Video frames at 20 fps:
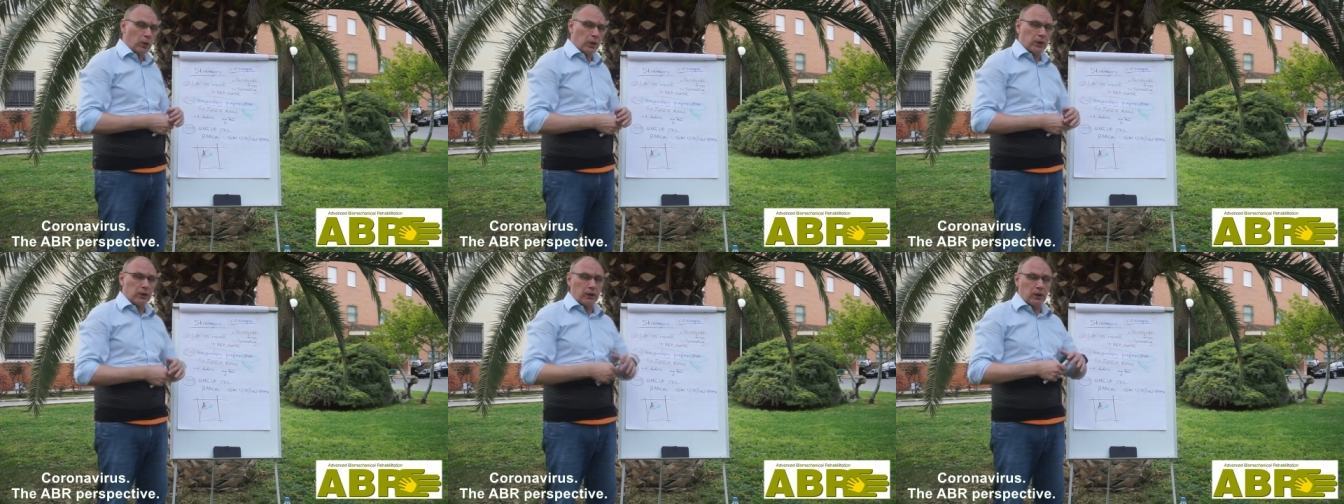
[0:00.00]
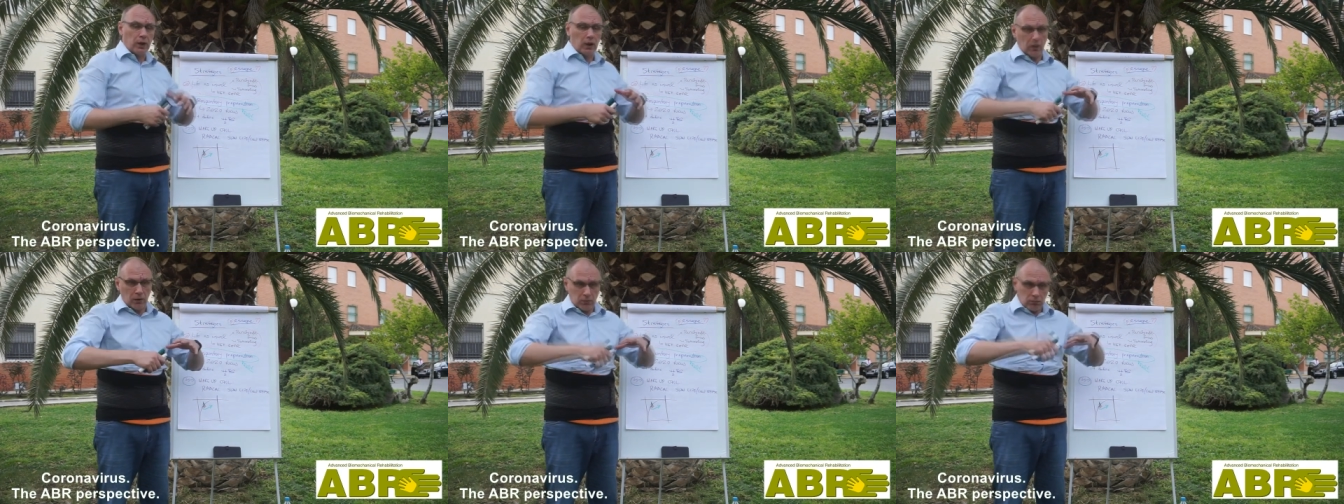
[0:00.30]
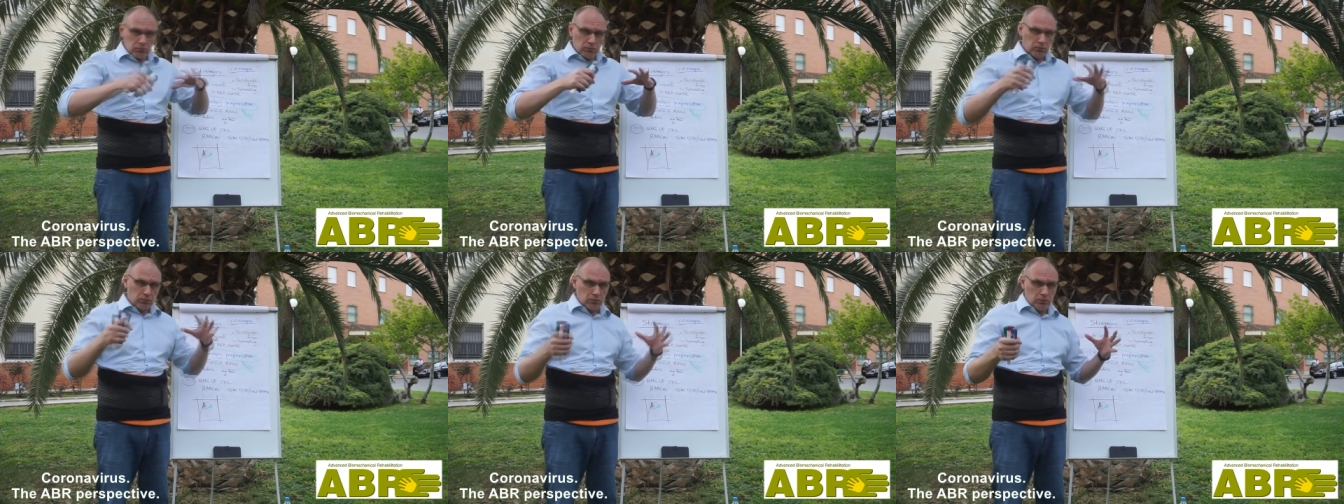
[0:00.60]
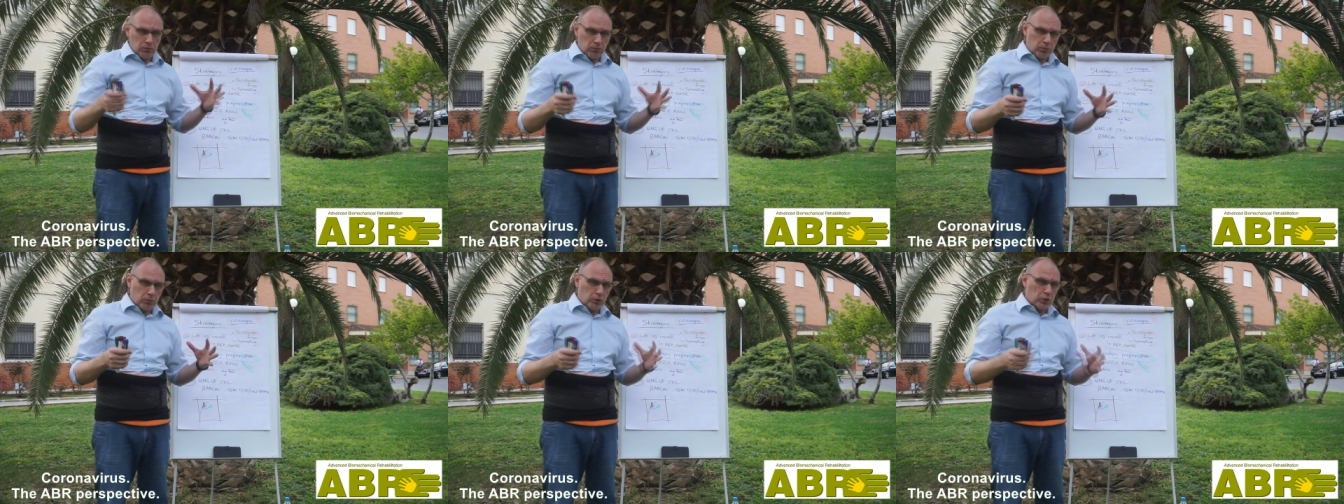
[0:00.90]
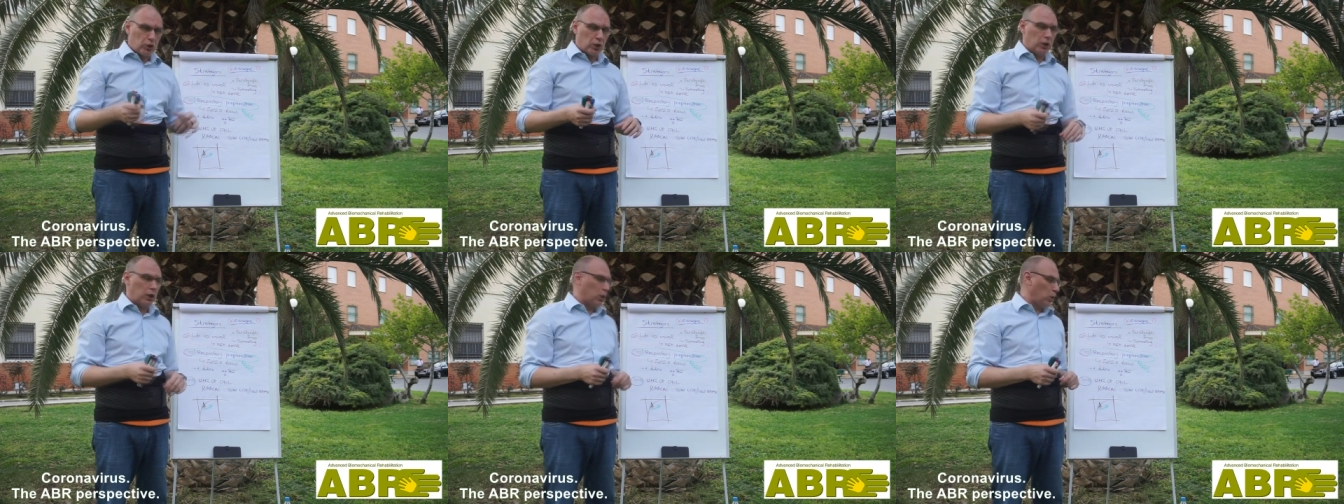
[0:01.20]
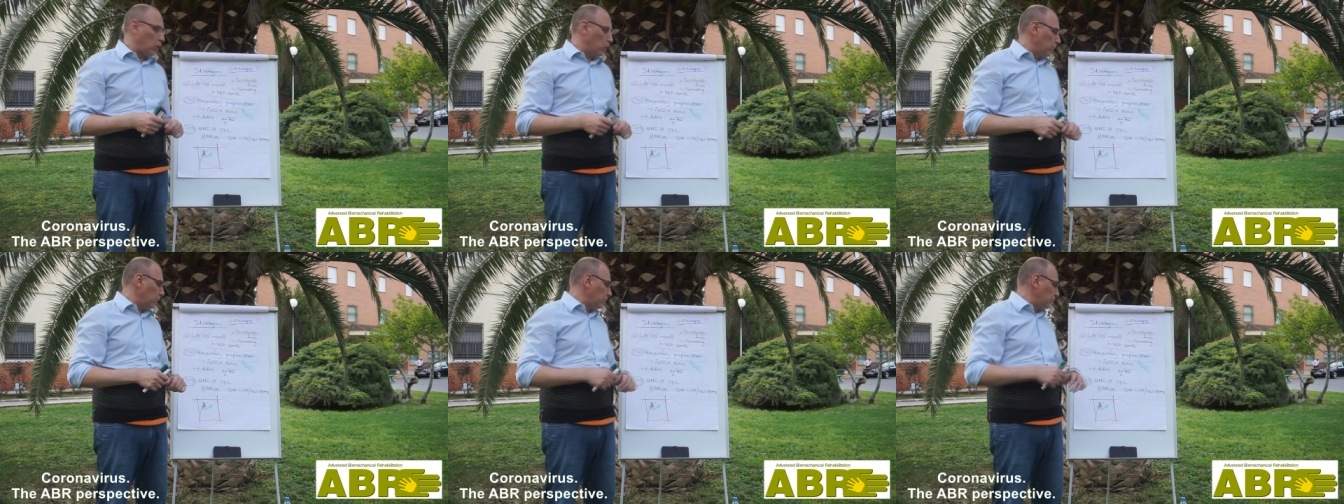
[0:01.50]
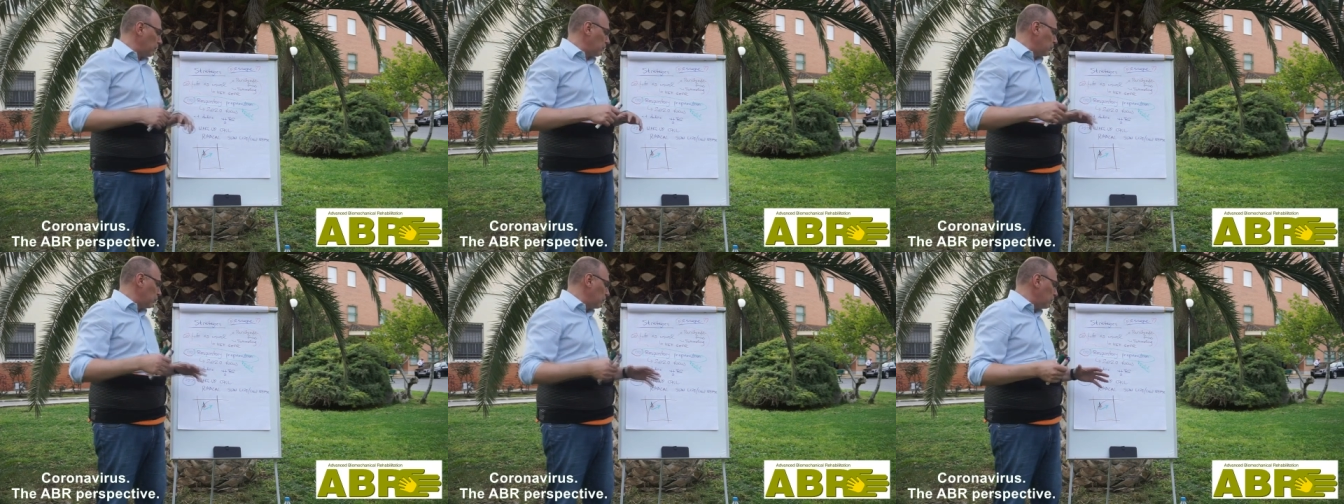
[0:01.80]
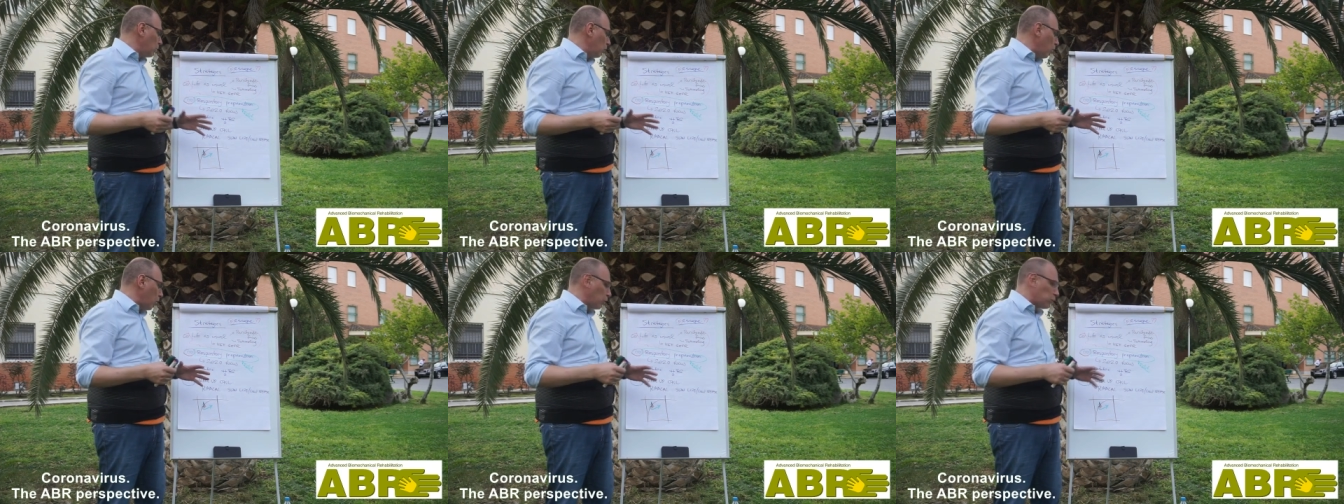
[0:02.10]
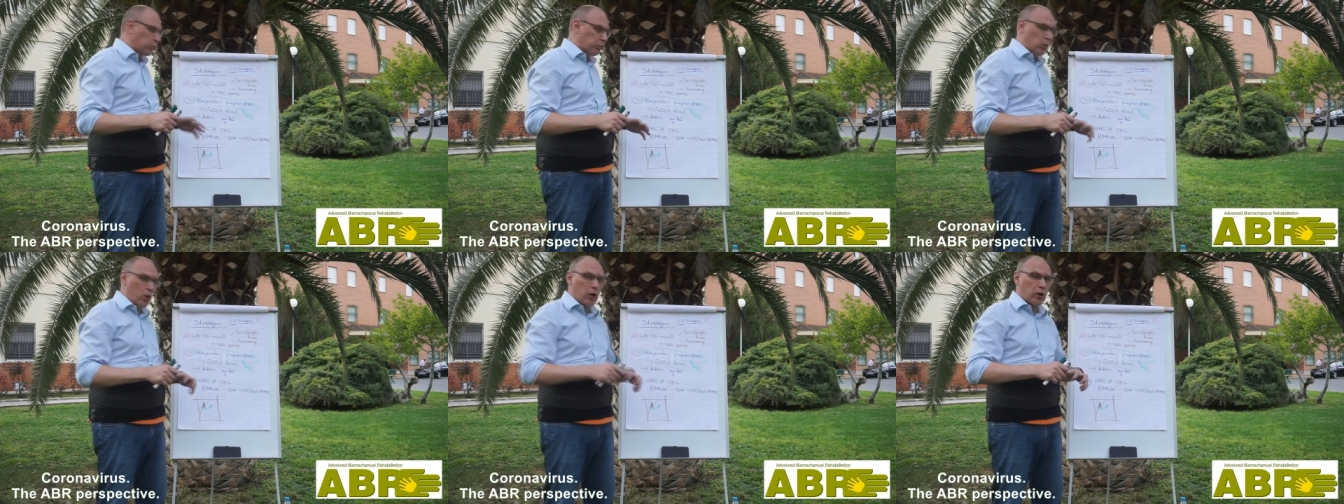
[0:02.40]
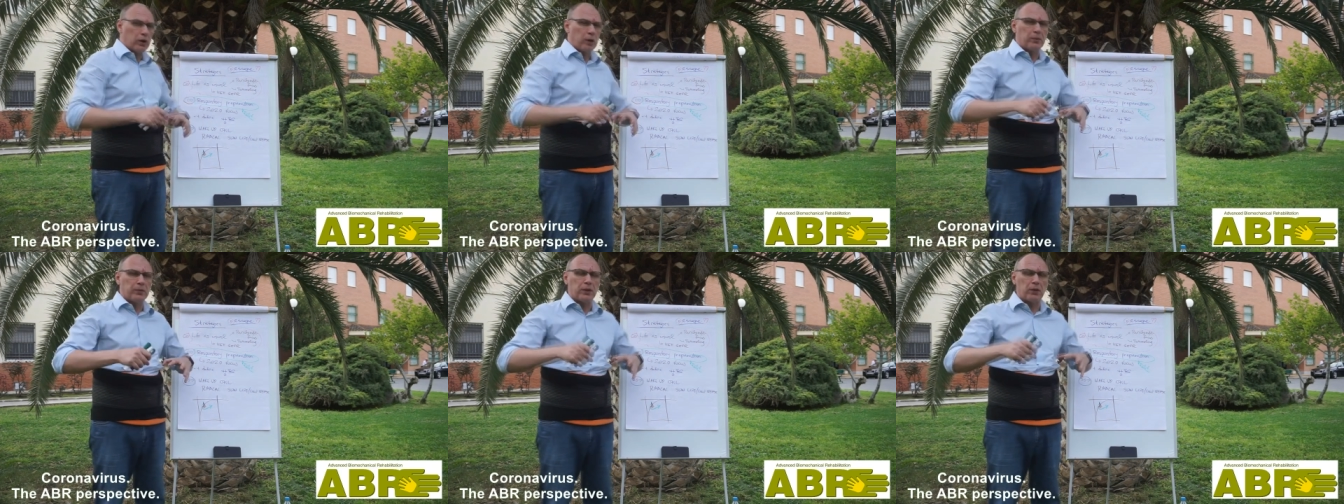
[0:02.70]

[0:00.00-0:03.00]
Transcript: with the, shall I call it, the detox program,